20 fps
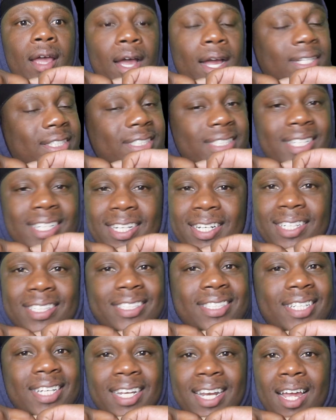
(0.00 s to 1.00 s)
I just needed to
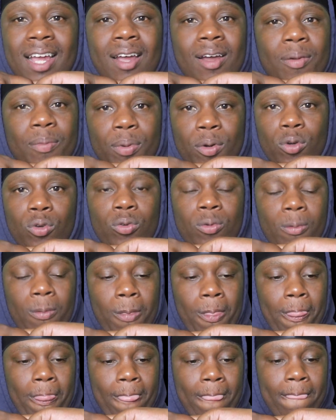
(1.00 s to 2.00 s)
sit down, bro.
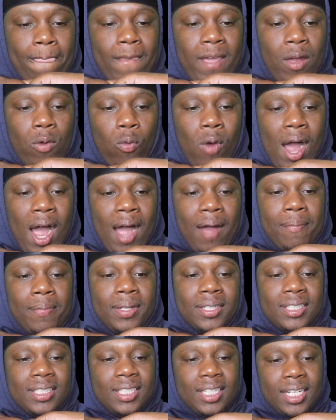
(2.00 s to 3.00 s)
And while I've
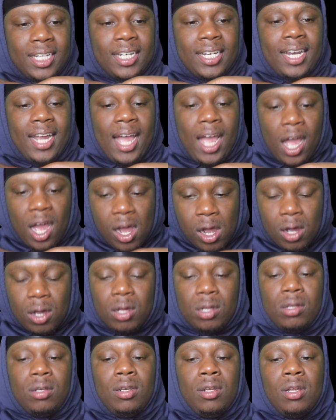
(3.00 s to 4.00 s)
been sitting down,
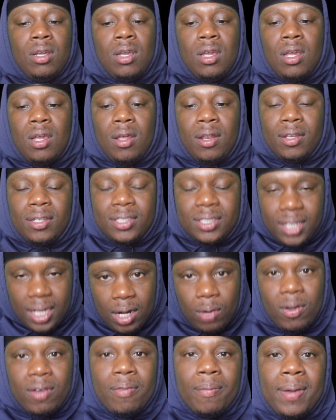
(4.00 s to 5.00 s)

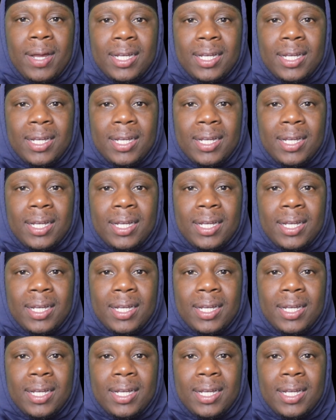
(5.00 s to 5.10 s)
staying away from